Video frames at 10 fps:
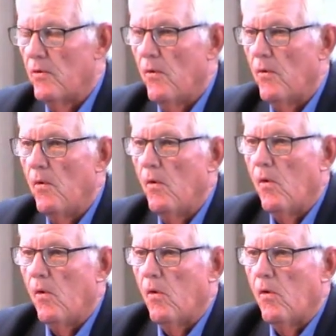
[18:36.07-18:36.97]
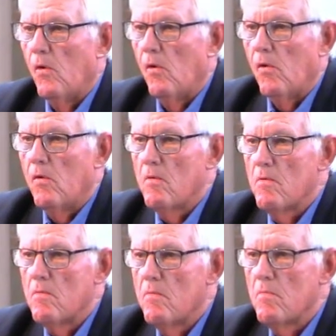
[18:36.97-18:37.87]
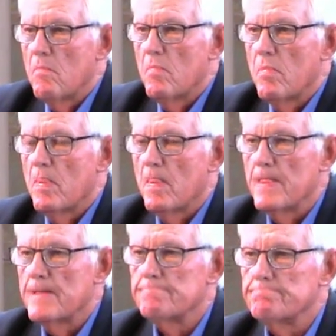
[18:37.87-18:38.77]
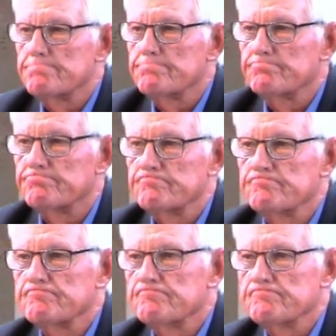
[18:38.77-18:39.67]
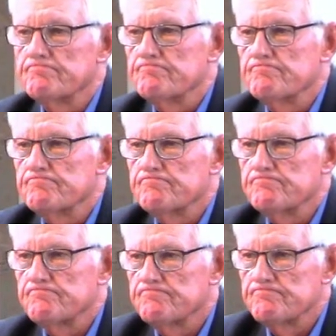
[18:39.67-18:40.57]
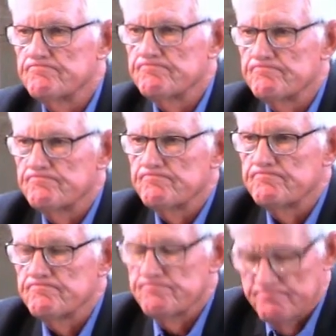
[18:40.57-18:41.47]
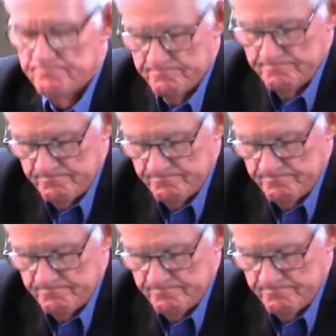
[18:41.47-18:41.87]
(no one is talking)